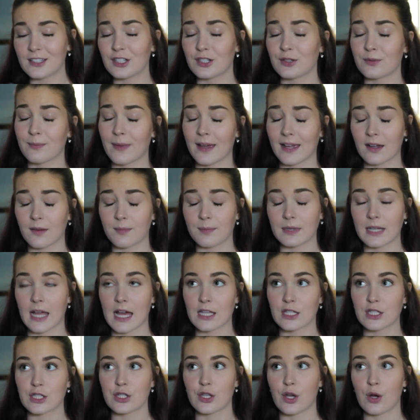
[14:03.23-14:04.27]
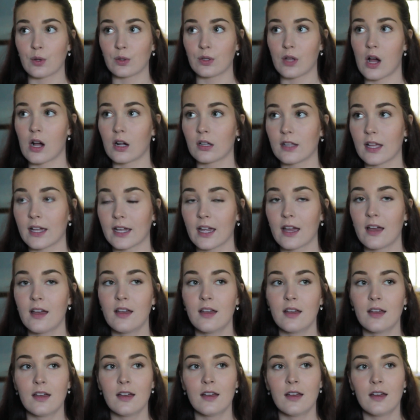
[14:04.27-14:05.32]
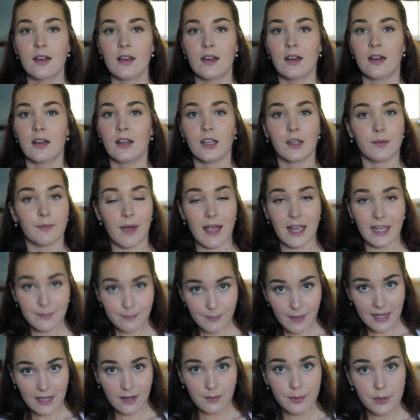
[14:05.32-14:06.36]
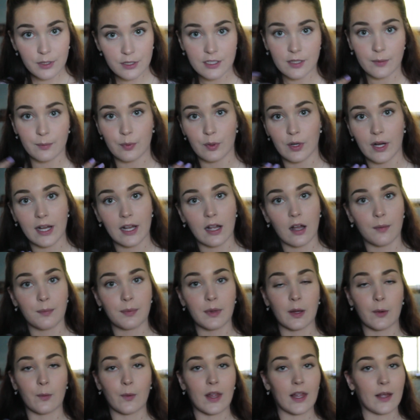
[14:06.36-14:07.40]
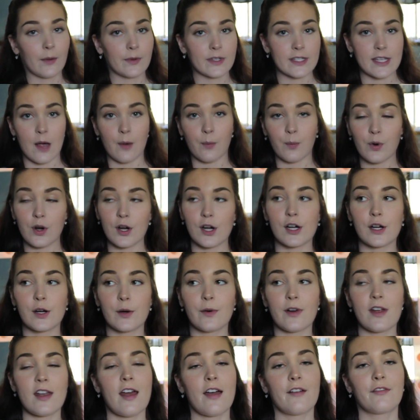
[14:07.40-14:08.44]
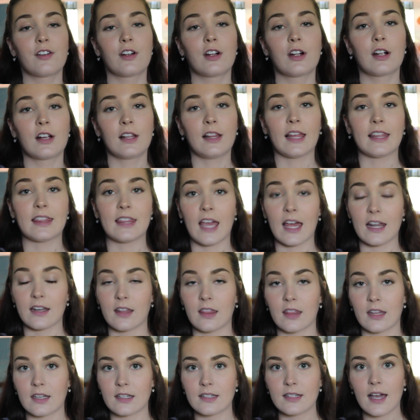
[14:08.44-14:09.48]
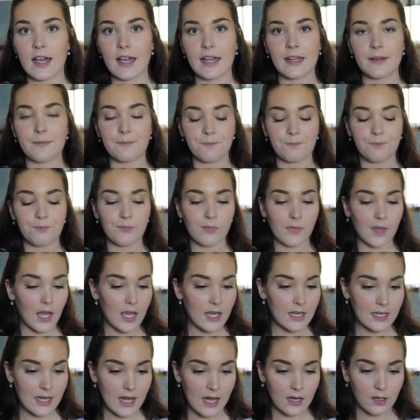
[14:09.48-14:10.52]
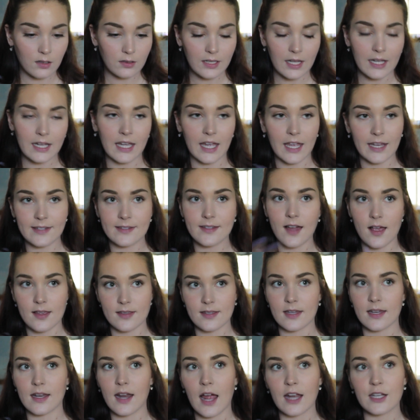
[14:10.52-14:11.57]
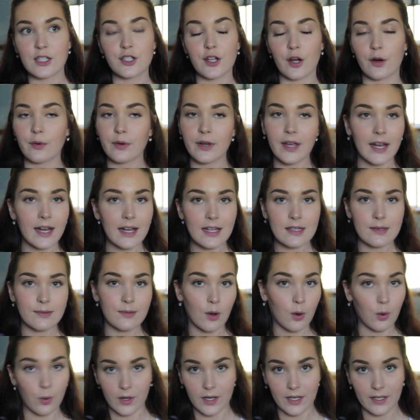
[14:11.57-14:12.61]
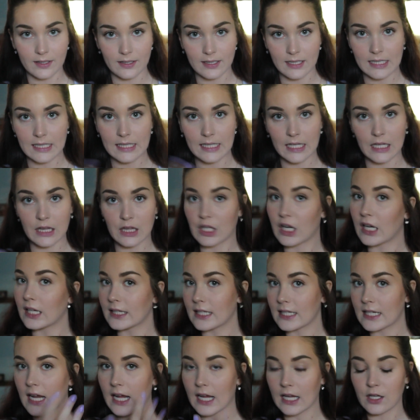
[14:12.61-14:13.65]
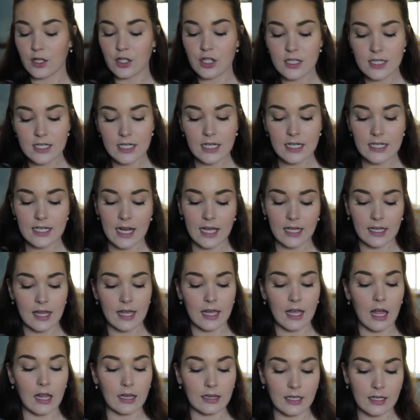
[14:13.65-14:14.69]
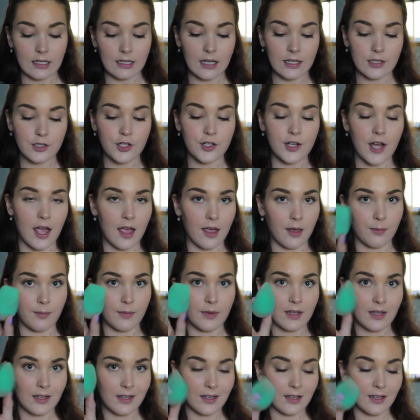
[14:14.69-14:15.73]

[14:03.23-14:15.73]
your makeup last so long. Like, my makeup used to break up like while I was at work or whatever, like the end of the night, and now like it doesn't. I don't get as oily like throughout the day. You just need to take like a little extra time